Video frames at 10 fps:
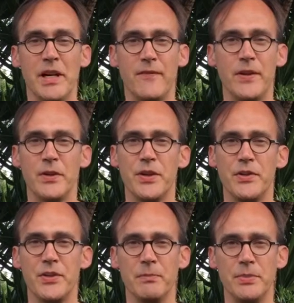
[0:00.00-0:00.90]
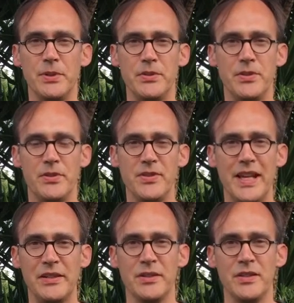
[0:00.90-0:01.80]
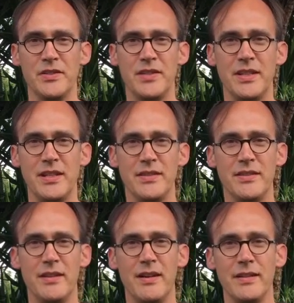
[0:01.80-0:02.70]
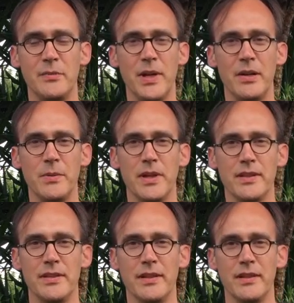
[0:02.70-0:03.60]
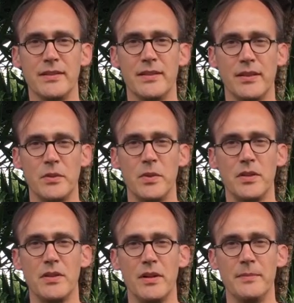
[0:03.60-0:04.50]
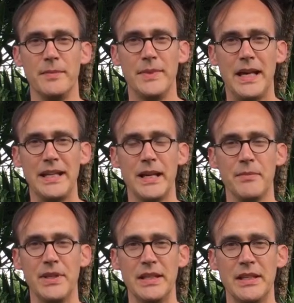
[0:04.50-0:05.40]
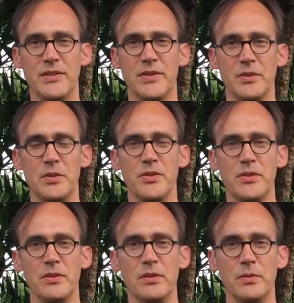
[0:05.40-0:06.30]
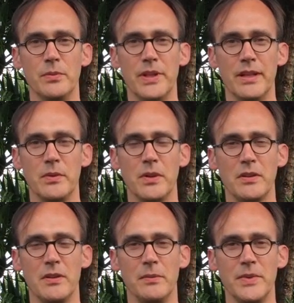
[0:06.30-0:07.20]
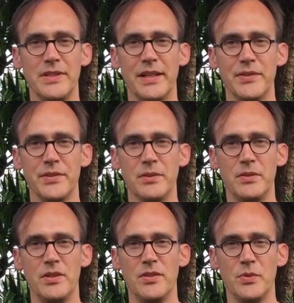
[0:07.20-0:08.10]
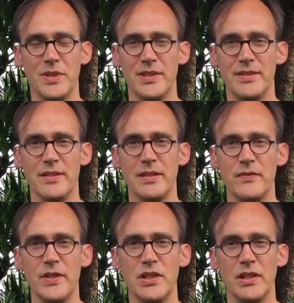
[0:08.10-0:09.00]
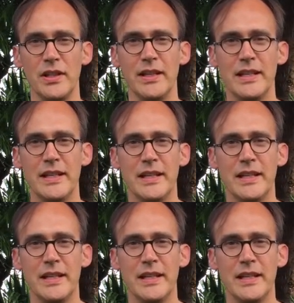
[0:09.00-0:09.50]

my focus on Bluetooth technology started when I worked at Qualcomm, heading up the solutions group within Qualcomm Retail Solutions, which is the division